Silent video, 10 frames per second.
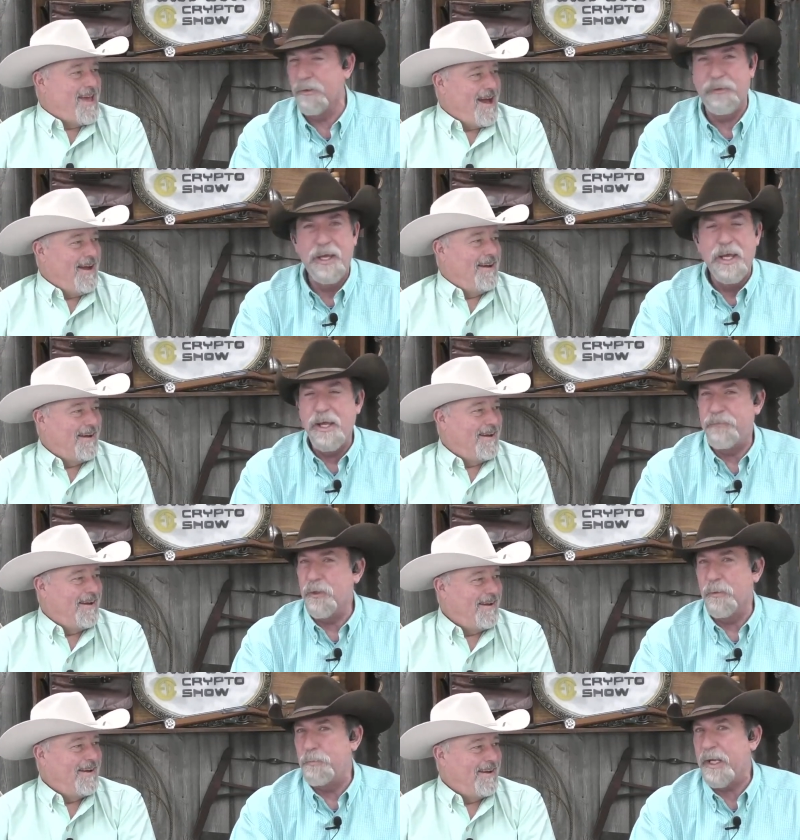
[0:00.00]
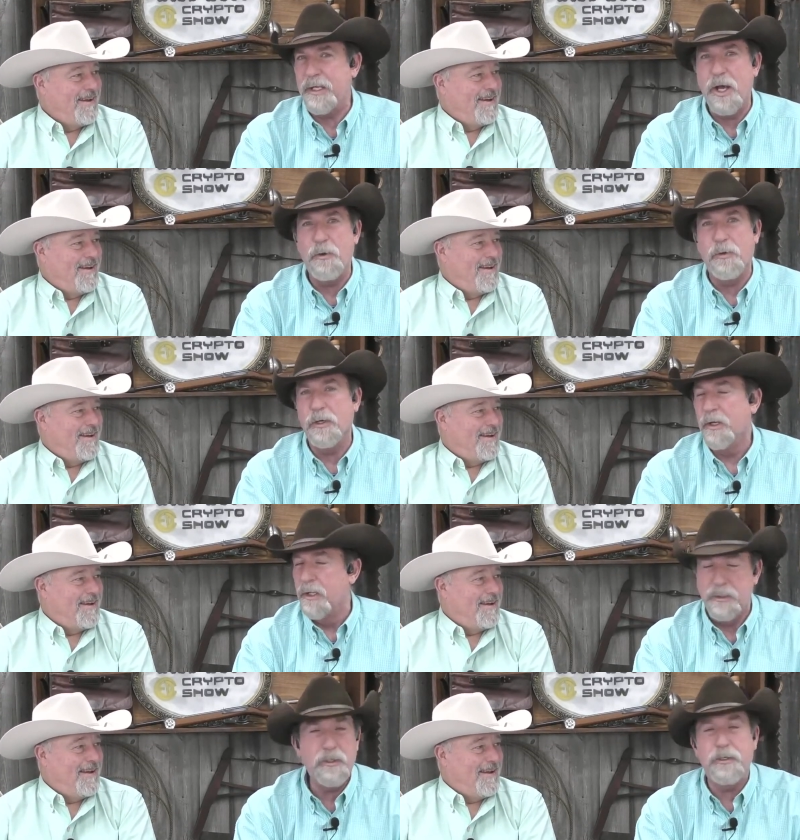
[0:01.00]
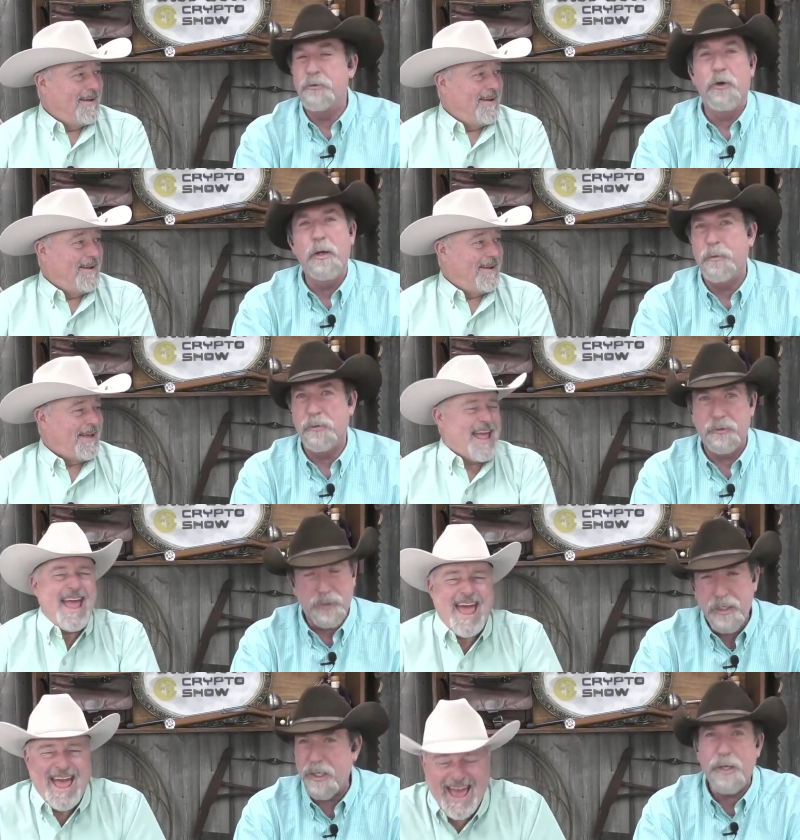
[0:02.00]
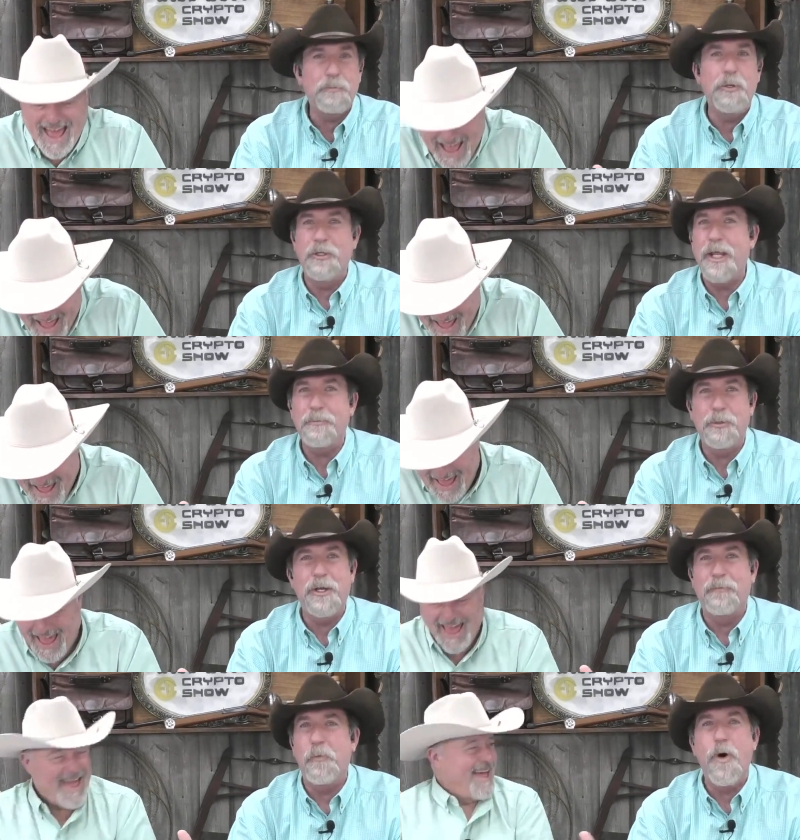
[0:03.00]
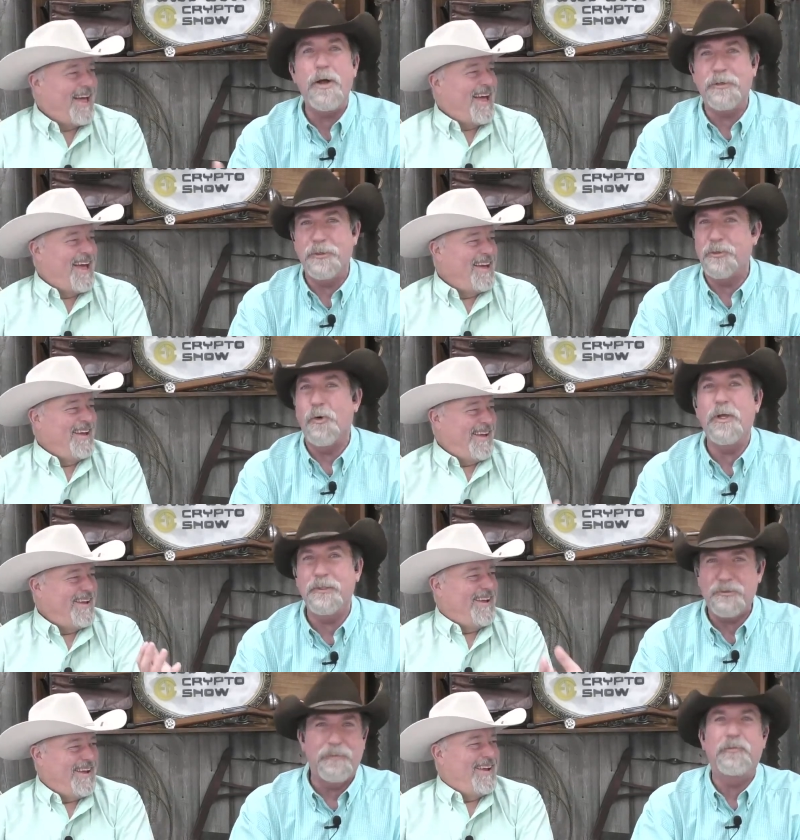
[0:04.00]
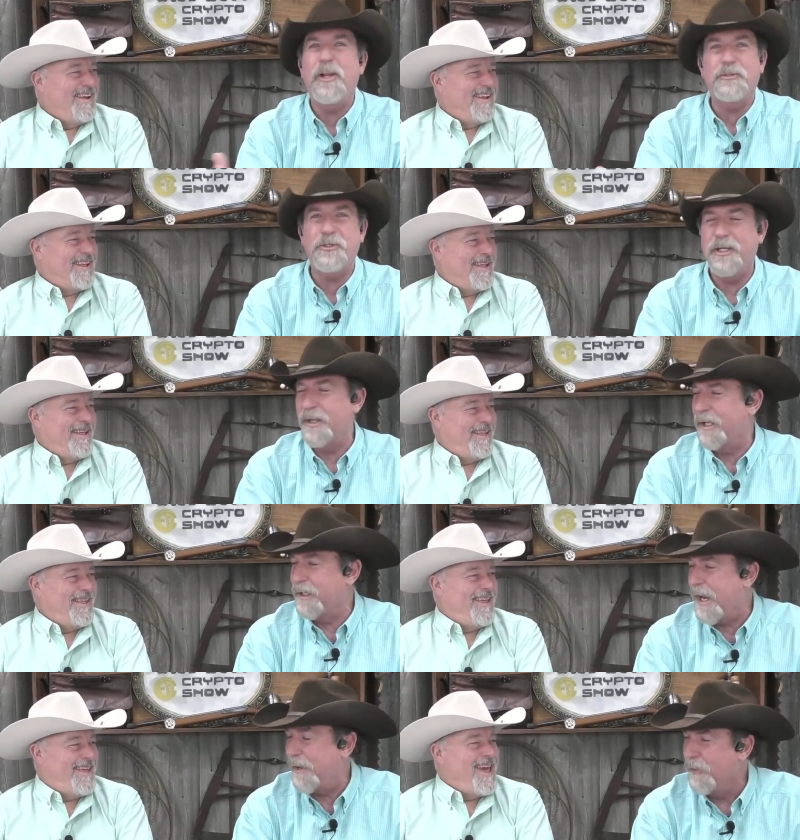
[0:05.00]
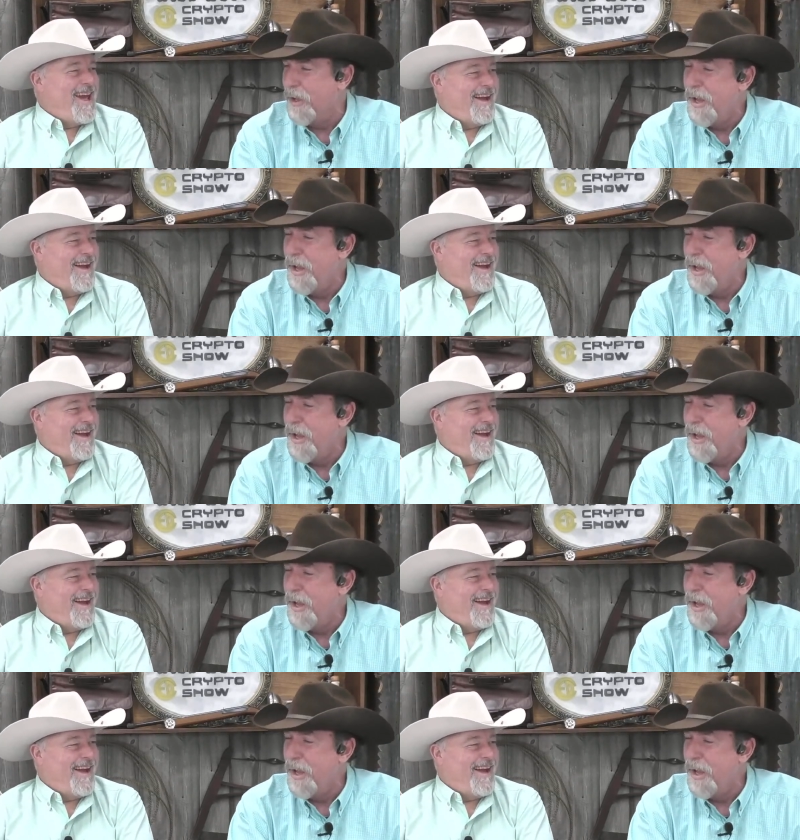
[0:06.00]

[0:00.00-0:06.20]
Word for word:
Speaker 1: know, yeah. if, if you're a big goer, you're in trouble because they, don't put they don't put enough water in the toilets to flush anything down.